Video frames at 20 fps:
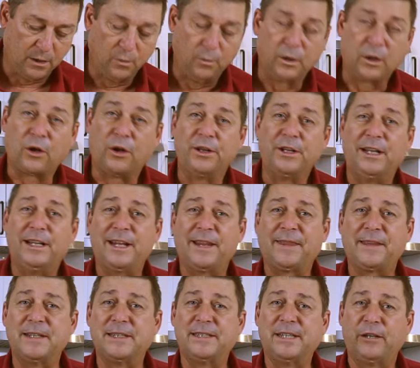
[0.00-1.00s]
We're gonna let
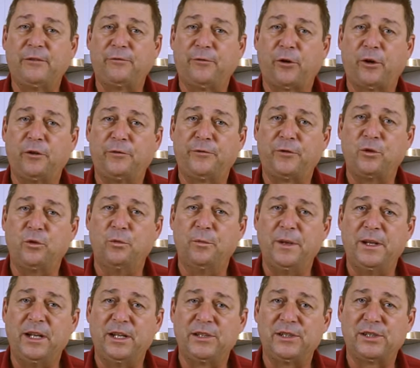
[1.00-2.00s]
this sit for a few
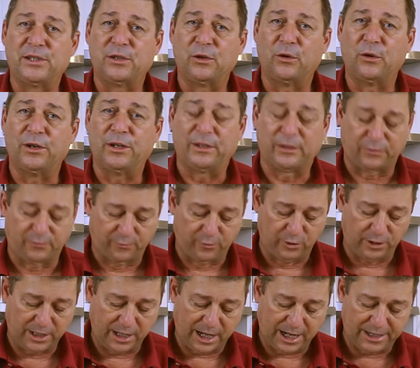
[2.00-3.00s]
minutes so it
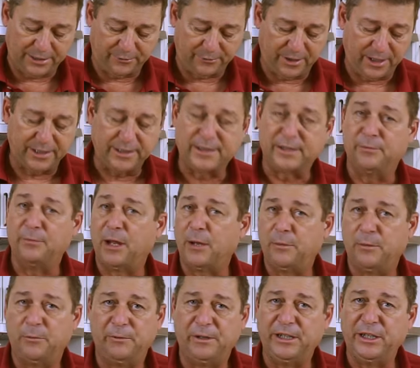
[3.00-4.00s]
fully hydrates.
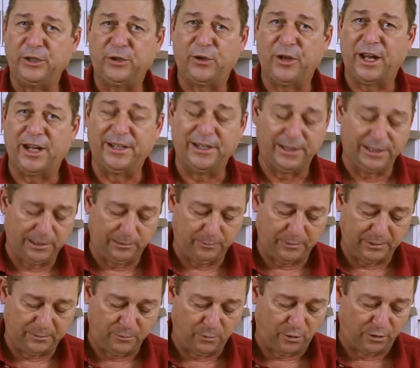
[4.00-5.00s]
Maybe we need to add a little
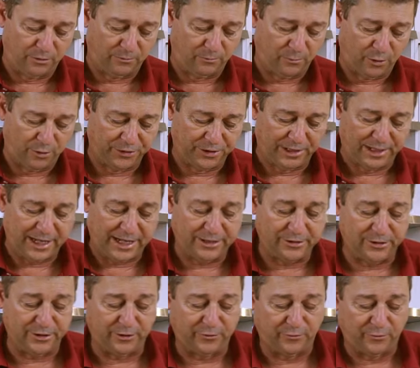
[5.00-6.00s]
bit more water
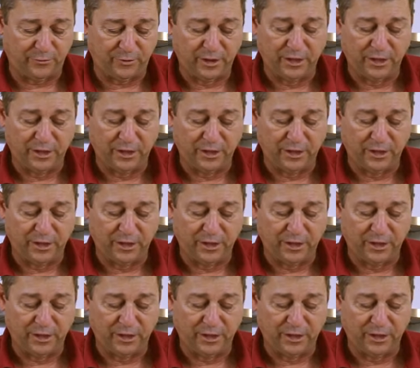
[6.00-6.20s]
later if